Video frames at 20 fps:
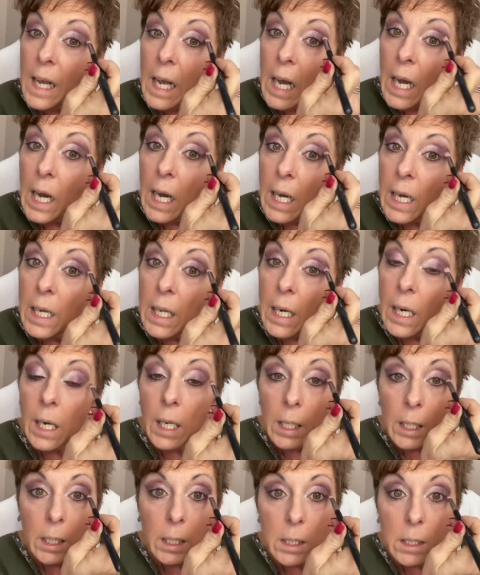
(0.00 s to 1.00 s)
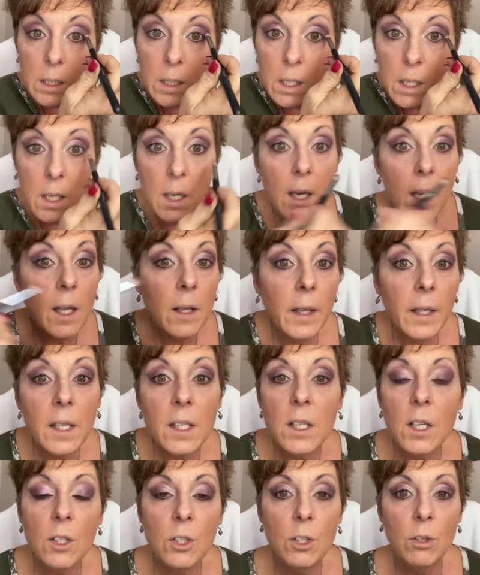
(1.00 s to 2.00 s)
I like it. Like I
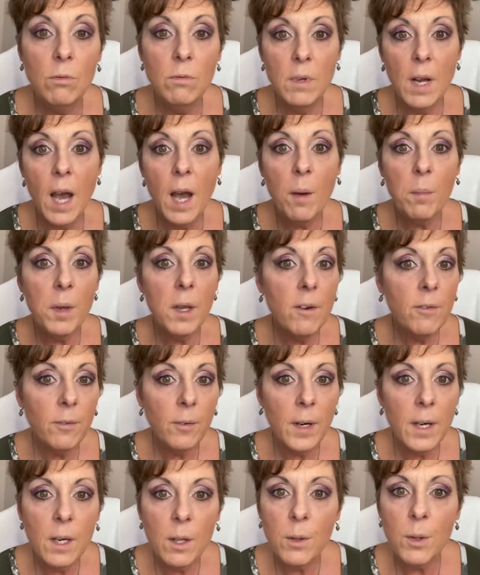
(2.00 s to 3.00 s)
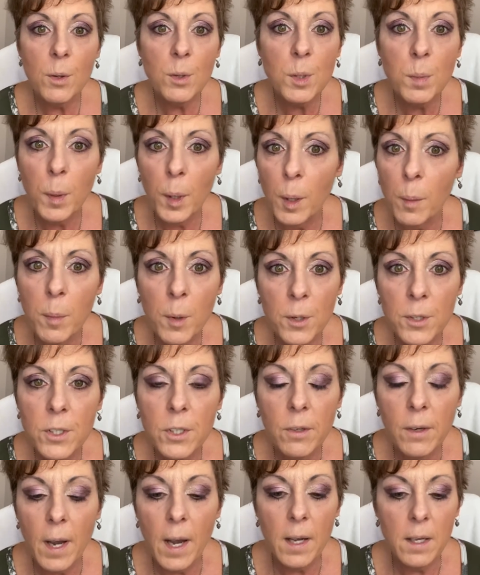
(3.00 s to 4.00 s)
said, do not be afraid of those purples, you
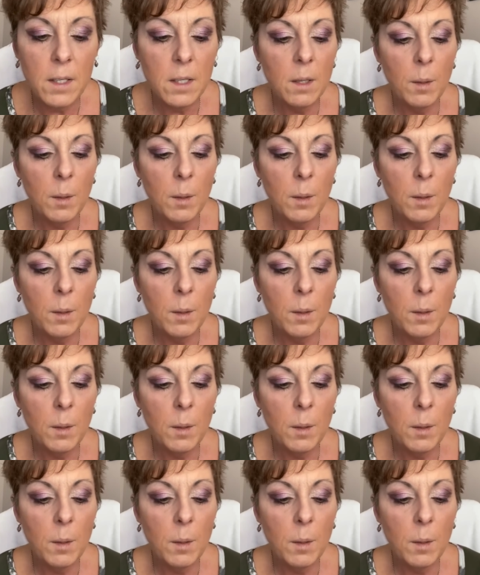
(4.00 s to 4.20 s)
guys.